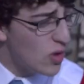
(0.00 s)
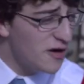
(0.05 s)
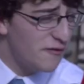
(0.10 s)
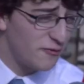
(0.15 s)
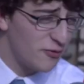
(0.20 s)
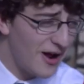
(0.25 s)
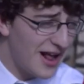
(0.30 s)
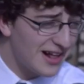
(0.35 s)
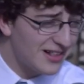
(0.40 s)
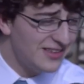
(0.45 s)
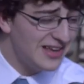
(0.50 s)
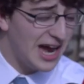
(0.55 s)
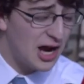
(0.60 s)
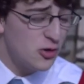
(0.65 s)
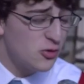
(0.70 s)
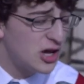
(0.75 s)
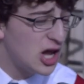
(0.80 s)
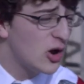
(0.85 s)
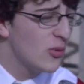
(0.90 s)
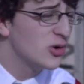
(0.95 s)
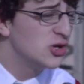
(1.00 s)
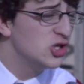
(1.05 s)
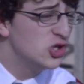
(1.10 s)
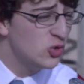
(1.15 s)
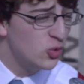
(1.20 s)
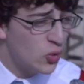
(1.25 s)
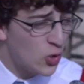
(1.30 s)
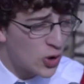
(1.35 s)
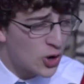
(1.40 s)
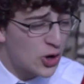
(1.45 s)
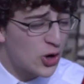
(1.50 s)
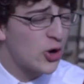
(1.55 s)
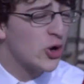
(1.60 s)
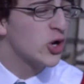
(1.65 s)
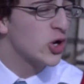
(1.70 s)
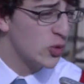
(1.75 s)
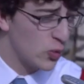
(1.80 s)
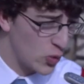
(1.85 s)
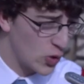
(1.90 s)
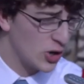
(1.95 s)
Quite frankly, I don't care what you were
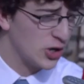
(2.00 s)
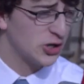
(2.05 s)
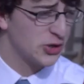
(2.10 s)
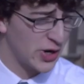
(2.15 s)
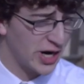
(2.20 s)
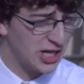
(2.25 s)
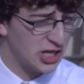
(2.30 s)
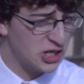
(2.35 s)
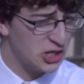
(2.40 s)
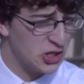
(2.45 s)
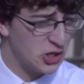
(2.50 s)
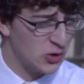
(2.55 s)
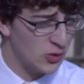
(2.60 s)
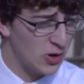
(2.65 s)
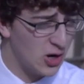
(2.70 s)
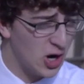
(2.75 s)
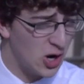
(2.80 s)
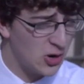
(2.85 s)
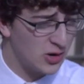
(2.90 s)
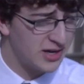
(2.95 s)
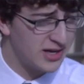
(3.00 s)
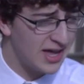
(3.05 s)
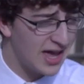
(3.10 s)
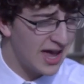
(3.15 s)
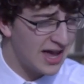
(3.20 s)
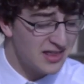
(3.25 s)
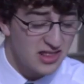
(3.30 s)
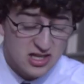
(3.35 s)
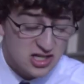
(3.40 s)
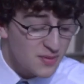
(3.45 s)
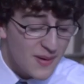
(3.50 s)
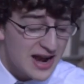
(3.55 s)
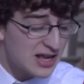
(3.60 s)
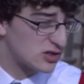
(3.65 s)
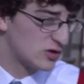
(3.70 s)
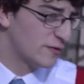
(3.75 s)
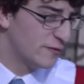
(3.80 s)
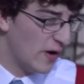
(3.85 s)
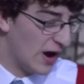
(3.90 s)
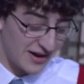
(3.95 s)
or you weren't trying to do, okay? The
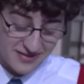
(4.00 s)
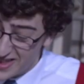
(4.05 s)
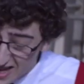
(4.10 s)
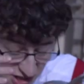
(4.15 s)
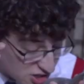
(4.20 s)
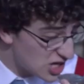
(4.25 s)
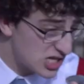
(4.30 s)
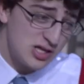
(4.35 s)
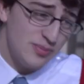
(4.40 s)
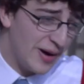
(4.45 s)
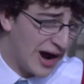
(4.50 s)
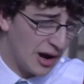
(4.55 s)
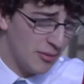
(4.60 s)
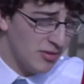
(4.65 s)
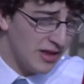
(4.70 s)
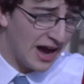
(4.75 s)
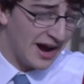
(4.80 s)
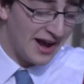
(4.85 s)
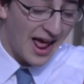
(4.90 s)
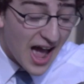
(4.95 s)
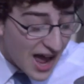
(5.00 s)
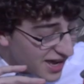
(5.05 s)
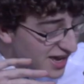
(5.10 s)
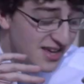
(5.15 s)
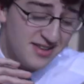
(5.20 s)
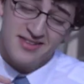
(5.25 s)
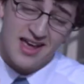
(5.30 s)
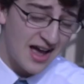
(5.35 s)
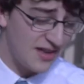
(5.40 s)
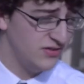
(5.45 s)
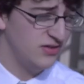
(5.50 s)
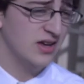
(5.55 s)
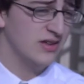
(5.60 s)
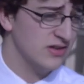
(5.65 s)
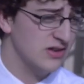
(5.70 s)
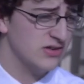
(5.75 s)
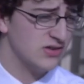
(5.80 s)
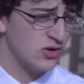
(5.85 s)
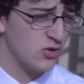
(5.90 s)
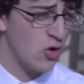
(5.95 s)
schematics are fucked. That's just the bottom line. I cannot
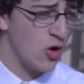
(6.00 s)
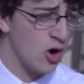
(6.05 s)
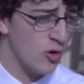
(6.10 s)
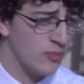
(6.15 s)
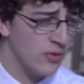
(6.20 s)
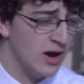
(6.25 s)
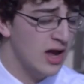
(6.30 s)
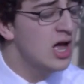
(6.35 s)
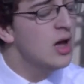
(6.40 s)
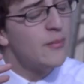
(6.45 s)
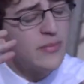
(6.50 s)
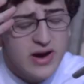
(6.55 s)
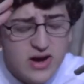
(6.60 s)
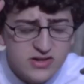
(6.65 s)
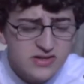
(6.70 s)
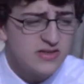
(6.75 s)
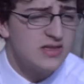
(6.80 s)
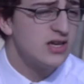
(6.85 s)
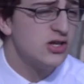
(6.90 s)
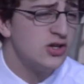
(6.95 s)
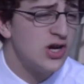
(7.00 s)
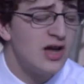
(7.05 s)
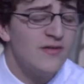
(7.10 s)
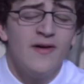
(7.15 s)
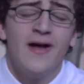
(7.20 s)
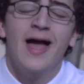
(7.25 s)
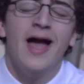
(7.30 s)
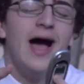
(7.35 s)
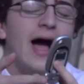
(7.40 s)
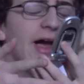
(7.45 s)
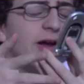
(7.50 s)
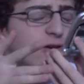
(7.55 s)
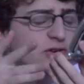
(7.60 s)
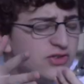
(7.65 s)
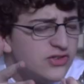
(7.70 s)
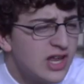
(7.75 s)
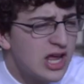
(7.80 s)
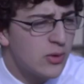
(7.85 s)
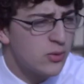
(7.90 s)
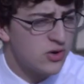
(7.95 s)
send these to corporate. But here's the thing, Trev. I
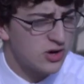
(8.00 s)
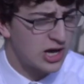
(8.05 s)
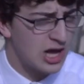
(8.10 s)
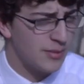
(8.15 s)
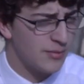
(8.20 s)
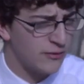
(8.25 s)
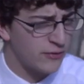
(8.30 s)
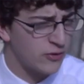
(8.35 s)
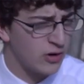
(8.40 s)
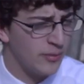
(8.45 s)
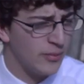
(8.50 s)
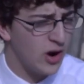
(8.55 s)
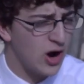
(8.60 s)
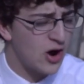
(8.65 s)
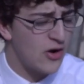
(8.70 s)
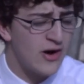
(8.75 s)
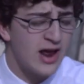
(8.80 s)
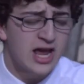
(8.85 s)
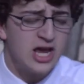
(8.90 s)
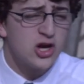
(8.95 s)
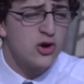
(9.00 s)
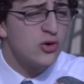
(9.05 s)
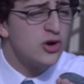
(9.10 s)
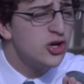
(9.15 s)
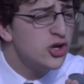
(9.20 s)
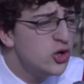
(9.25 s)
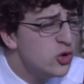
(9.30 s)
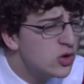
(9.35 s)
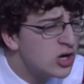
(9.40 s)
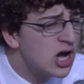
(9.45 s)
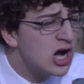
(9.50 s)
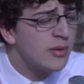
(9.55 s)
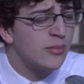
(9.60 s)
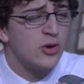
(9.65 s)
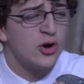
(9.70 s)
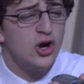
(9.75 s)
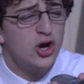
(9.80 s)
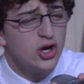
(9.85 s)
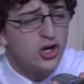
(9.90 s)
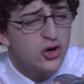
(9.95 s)
understand where you're coming from, all right? You're a
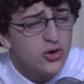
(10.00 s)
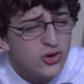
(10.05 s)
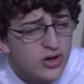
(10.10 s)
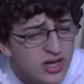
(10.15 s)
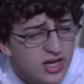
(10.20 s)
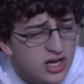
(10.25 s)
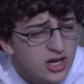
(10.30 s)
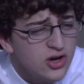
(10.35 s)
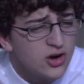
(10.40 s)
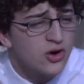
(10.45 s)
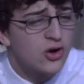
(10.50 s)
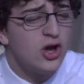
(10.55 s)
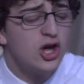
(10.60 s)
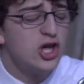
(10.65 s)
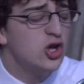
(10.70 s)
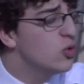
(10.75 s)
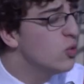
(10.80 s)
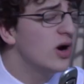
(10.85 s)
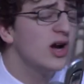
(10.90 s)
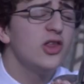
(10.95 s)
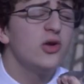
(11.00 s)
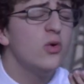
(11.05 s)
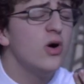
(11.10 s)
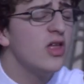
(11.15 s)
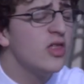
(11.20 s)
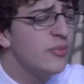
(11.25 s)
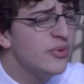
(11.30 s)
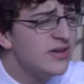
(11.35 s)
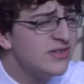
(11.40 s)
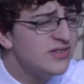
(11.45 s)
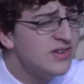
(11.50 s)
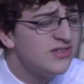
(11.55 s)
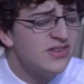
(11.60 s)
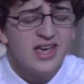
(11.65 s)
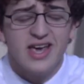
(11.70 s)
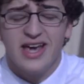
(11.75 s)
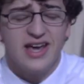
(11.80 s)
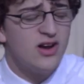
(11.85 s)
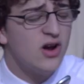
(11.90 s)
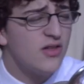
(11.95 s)
newcomer. You're eager. You want to do all the business
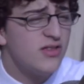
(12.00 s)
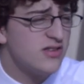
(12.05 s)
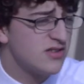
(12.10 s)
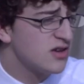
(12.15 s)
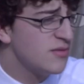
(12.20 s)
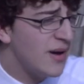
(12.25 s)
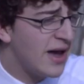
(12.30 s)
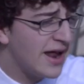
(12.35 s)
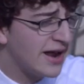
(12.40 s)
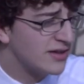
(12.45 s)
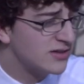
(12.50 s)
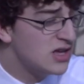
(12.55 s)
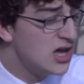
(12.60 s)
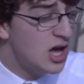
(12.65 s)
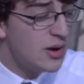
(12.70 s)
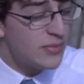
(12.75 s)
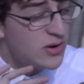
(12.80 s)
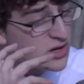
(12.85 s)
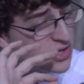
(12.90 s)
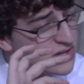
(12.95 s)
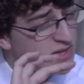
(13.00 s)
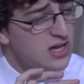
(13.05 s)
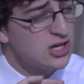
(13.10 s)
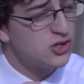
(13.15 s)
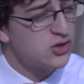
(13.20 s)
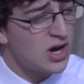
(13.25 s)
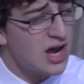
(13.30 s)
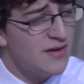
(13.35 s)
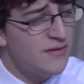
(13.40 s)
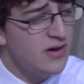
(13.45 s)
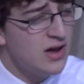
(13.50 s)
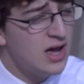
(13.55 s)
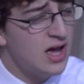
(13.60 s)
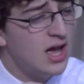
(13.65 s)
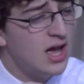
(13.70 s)
and all the schematics. Here's the thing, Trev.